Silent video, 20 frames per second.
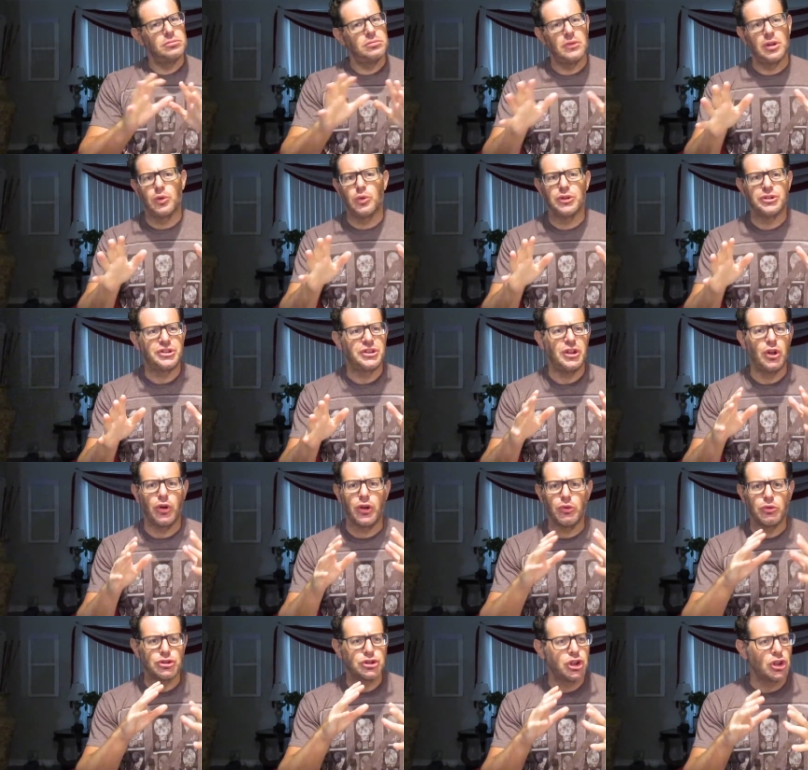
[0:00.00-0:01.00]
He
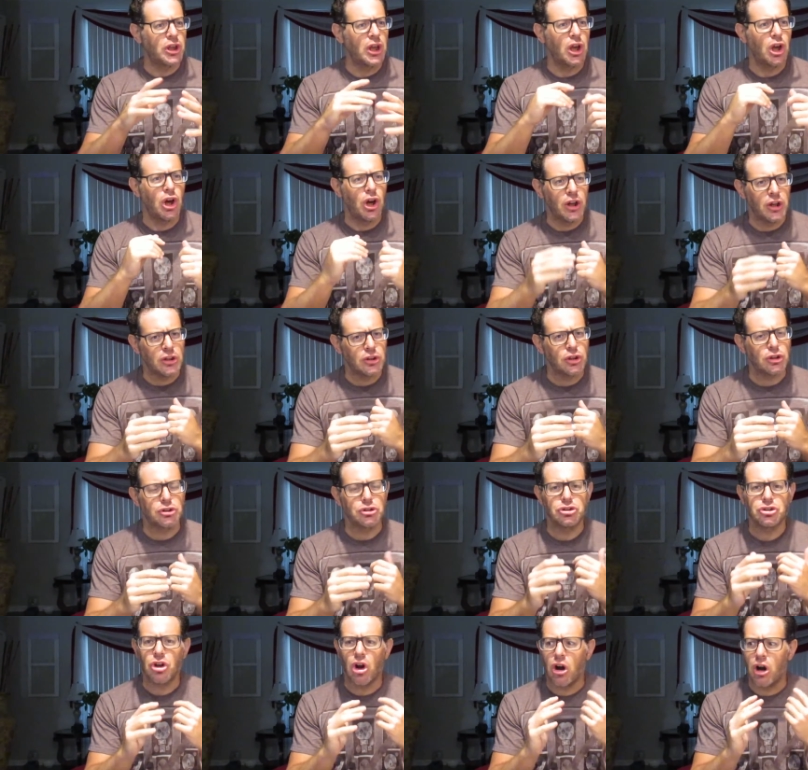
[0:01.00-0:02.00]
was looking good. He looked
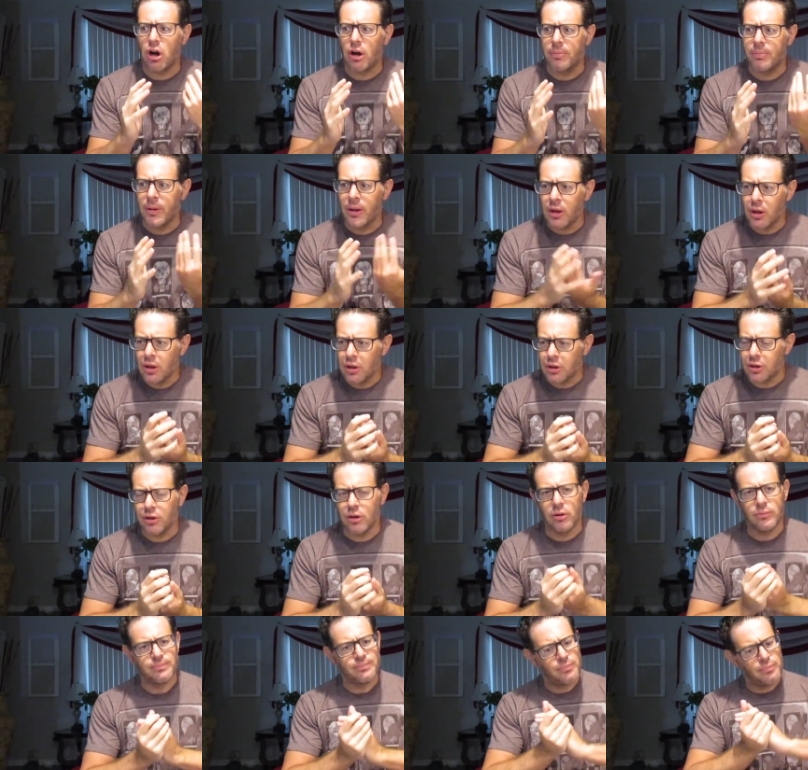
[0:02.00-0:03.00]
sharp.
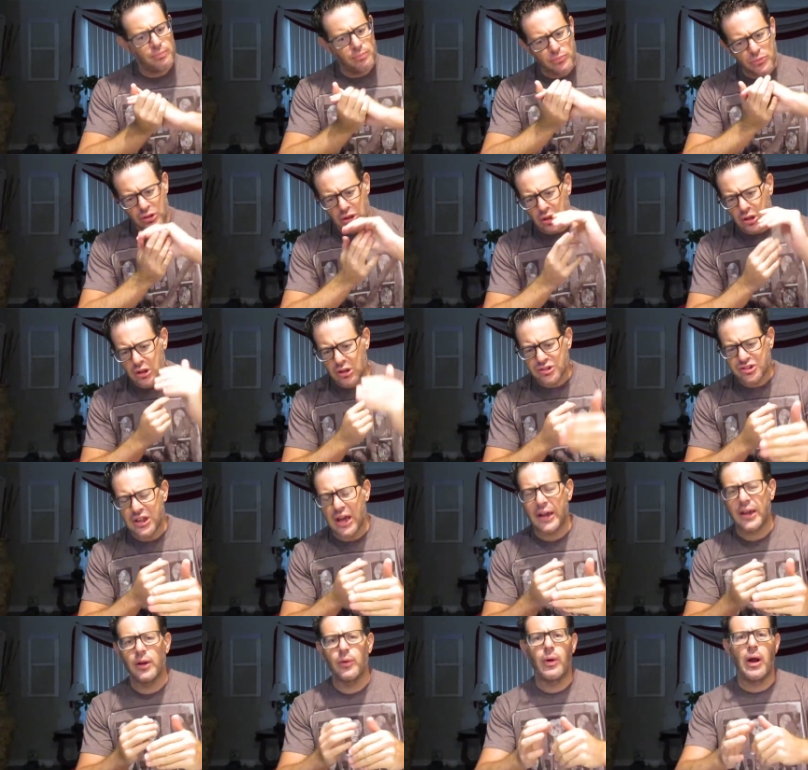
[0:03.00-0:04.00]

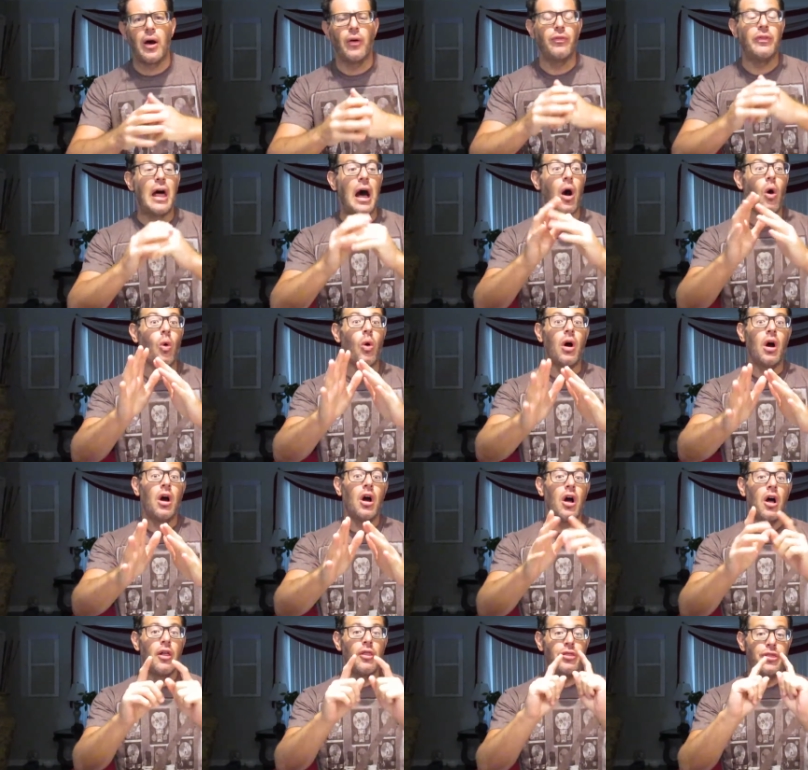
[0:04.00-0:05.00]
Second round. Now,
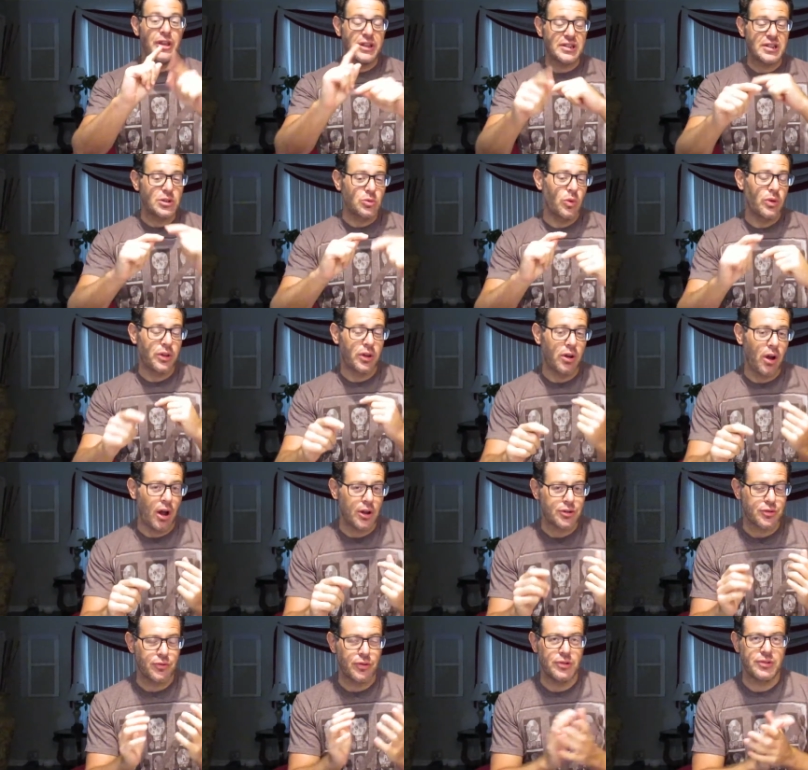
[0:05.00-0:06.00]
this is where the
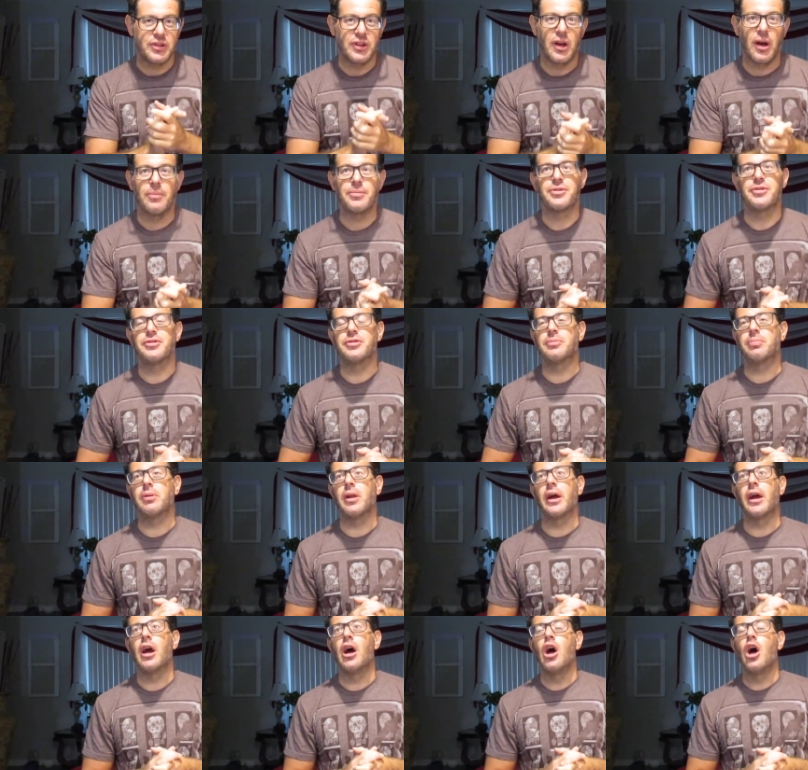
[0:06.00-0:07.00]
controversy comes into
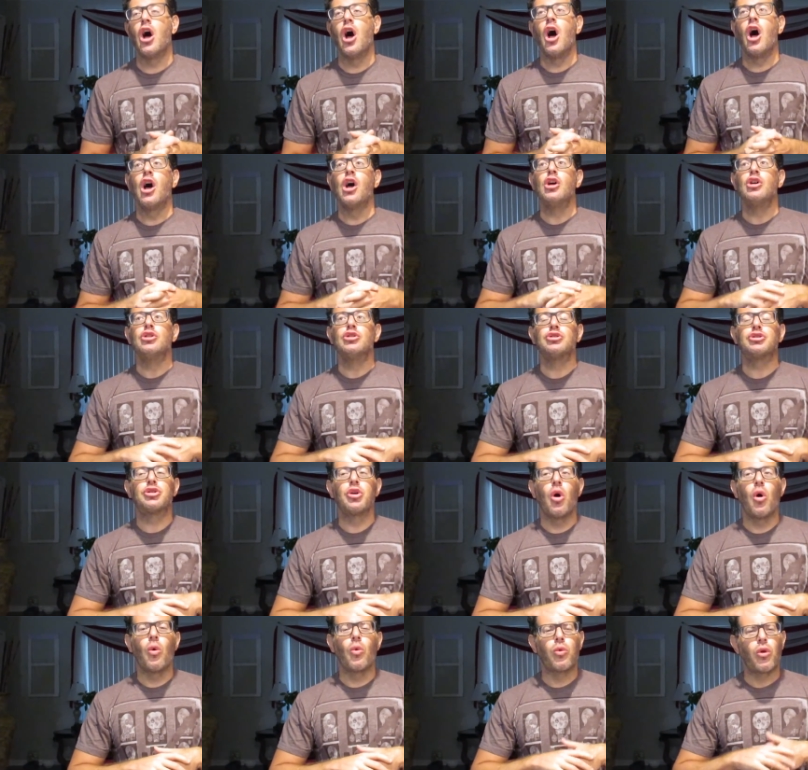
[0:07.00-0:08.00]
play.
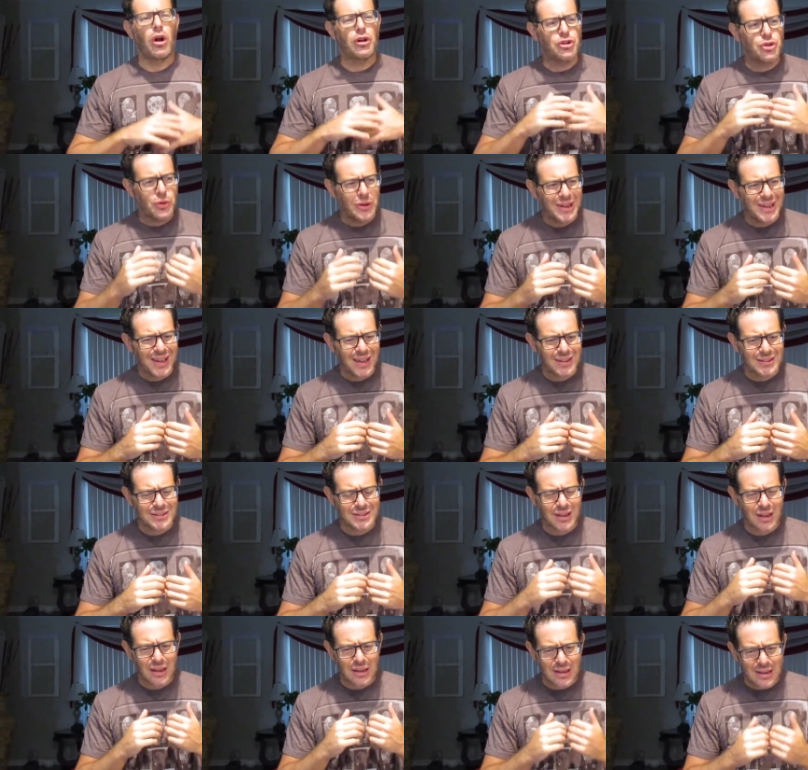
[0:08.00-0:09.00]
So
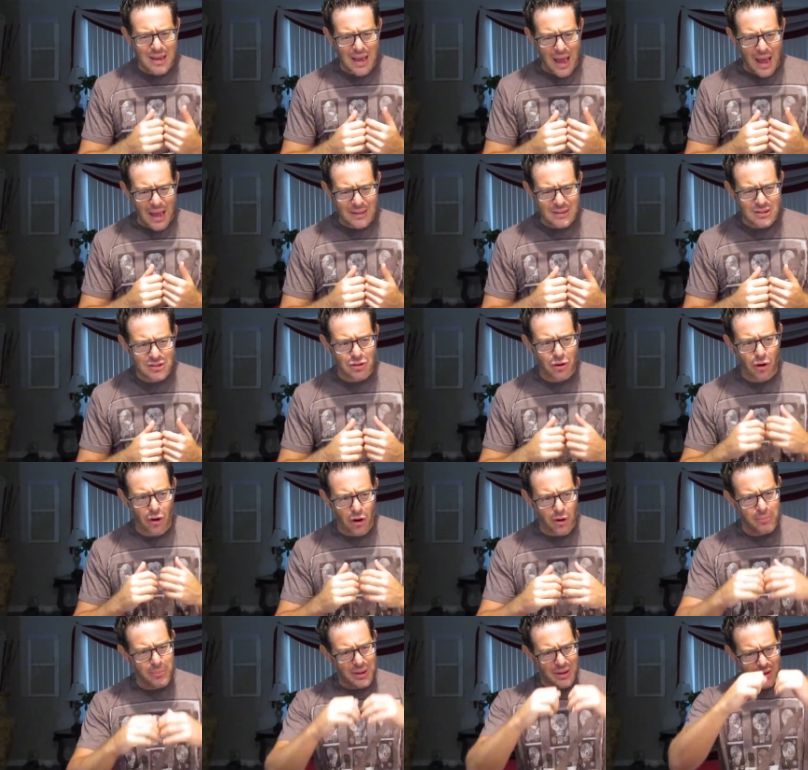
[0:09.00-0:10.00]
Rodriguez gets
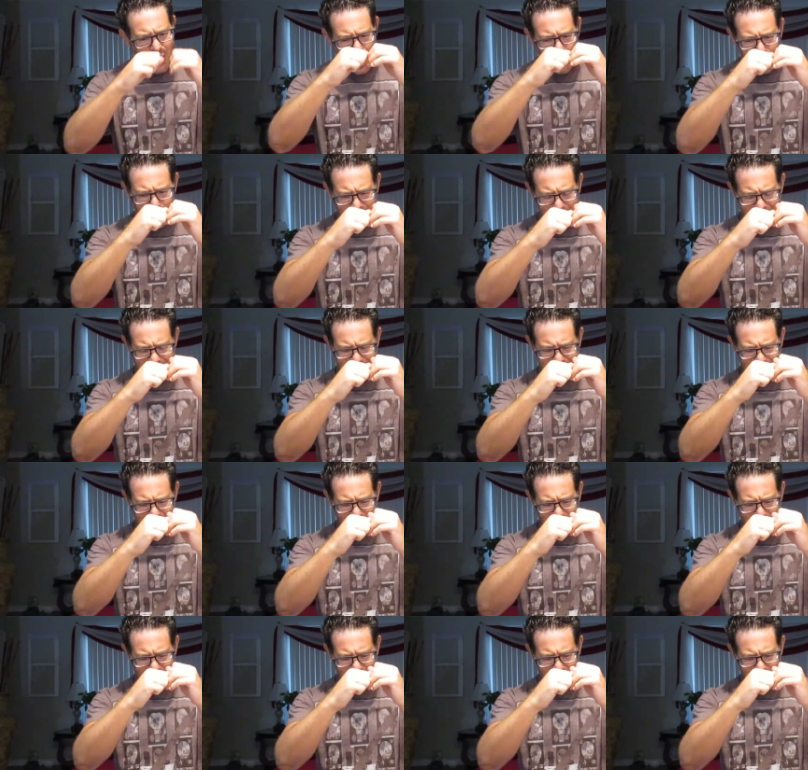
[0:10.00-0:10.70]
Herman up against the